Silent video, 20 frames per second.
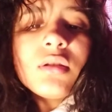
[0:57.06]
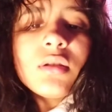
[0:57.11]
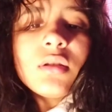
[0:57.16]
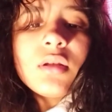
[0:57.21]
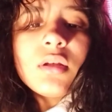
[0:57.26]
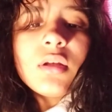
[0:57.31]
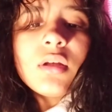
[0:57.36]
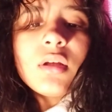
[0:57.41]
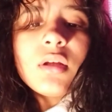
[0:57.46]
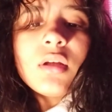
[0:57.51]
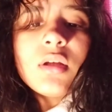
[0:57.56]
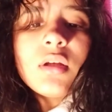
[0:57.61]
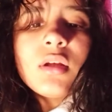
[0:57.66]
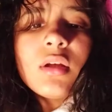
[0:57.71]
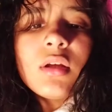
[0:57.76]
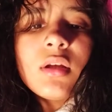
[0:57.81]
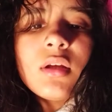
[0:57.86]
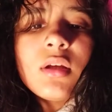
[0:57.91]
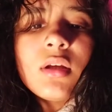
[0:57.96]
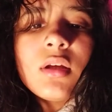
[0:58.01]

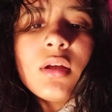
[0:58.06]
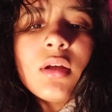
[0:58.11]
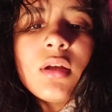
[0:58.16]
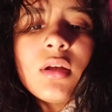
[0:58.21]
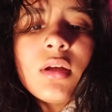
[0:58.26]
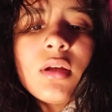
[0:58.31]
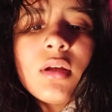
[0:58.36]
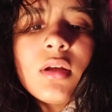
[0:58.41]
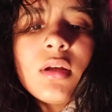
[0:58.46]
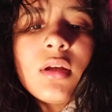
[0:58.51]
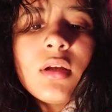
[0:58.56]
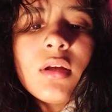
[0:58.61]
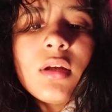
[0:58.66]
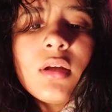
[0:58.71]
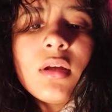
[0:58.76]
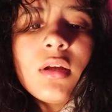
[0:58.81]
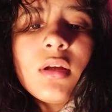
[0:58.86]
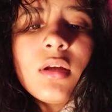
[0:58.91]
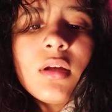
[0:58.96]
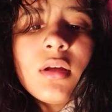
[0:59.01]

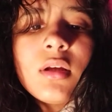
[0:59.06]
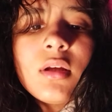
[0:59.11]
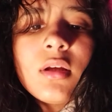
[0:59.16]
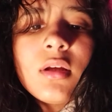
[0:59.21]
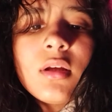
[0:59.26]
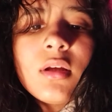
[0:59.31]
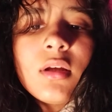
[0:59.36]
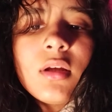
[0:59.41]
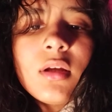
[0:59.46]
(silence)